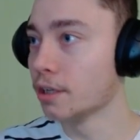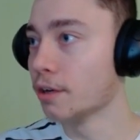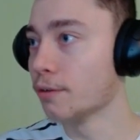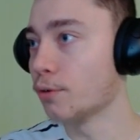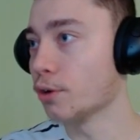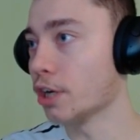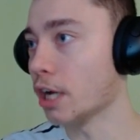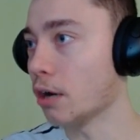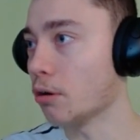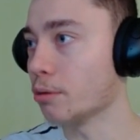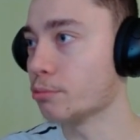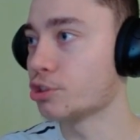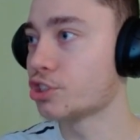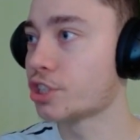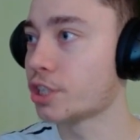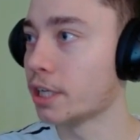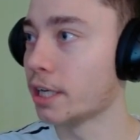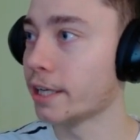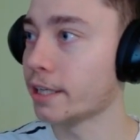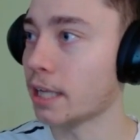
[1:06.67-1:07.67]
For now, I'm just
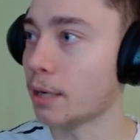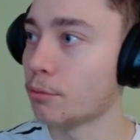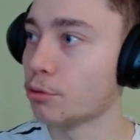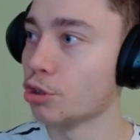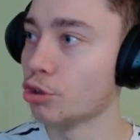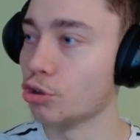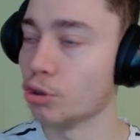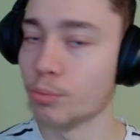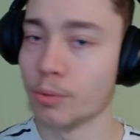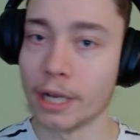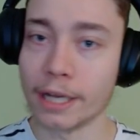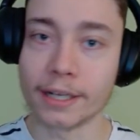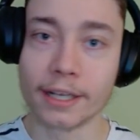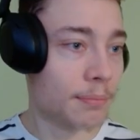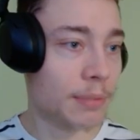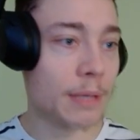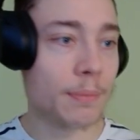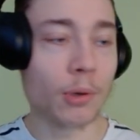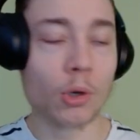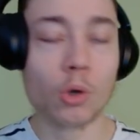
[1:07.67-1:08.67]
killing time on YouTube. Like,
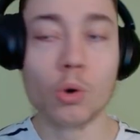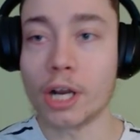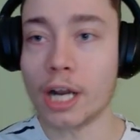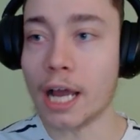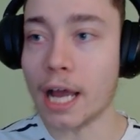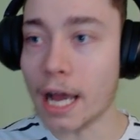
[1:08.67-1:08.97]
people who are